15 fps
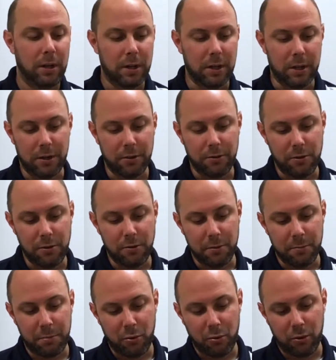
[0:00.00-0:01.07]
So you
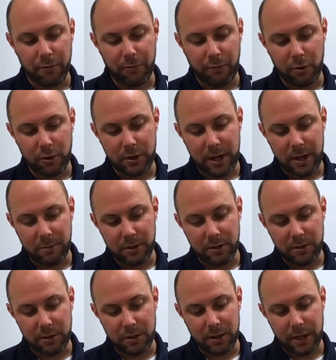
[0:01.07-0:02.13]
can pour 4
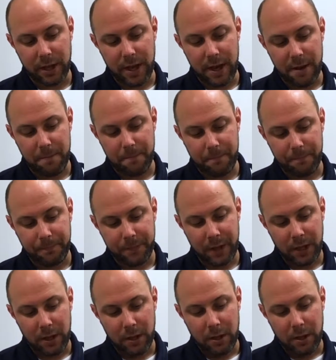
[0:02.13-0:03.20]
tablets into the cap
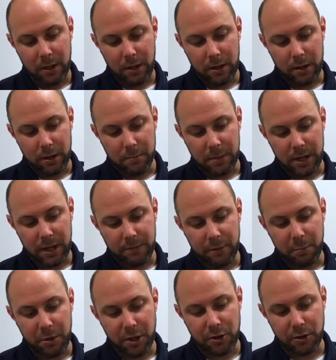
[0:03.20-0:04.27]
and have
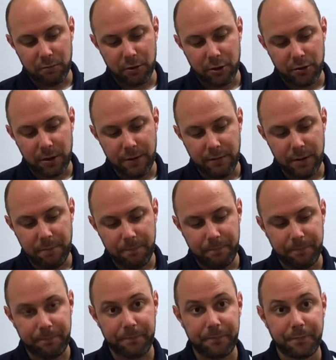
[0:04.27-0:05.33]
the patient retrieve them.